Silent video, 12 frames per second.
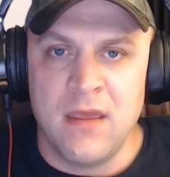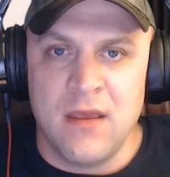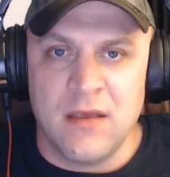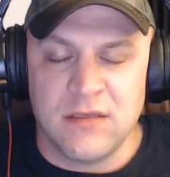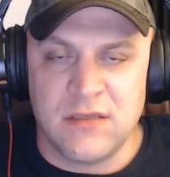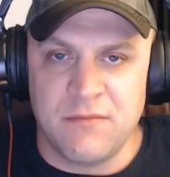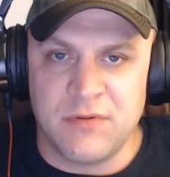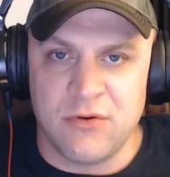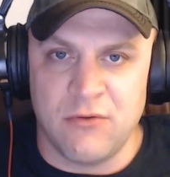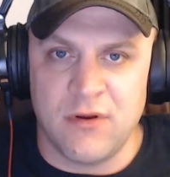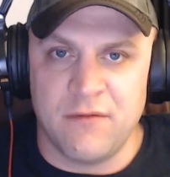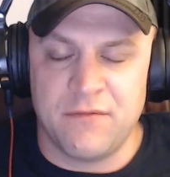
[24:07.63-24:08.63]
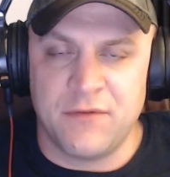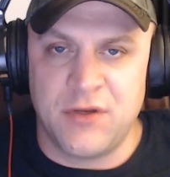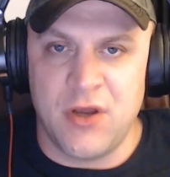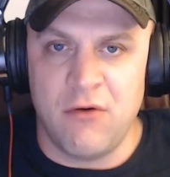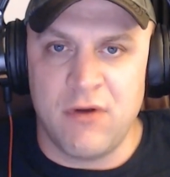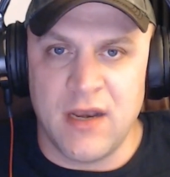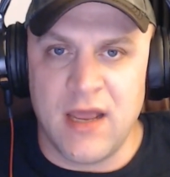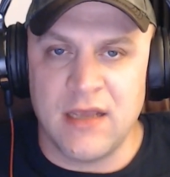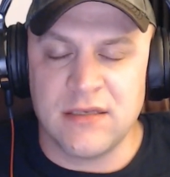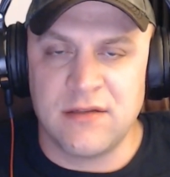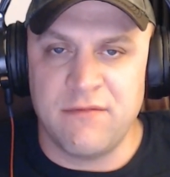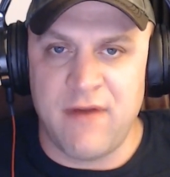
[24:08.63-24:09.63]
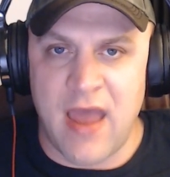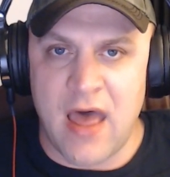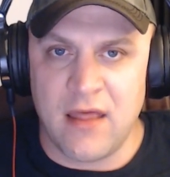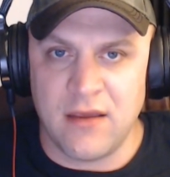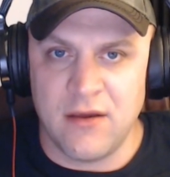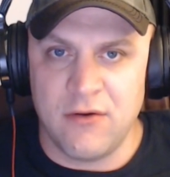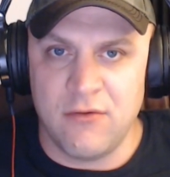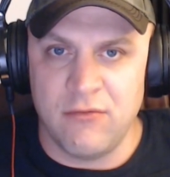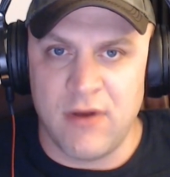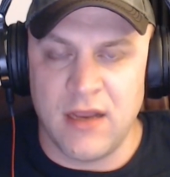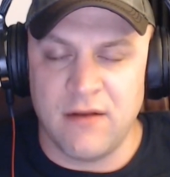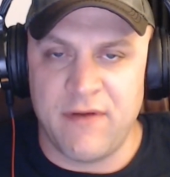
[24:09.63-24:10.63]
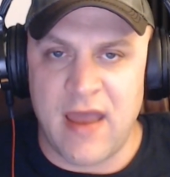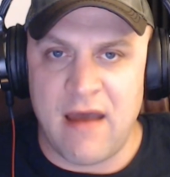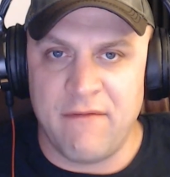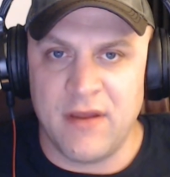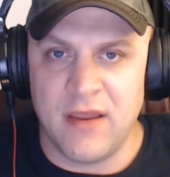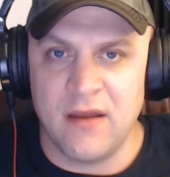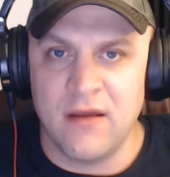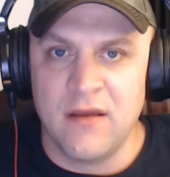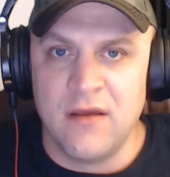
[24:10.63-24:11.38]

some sort of tokenized value, right, of having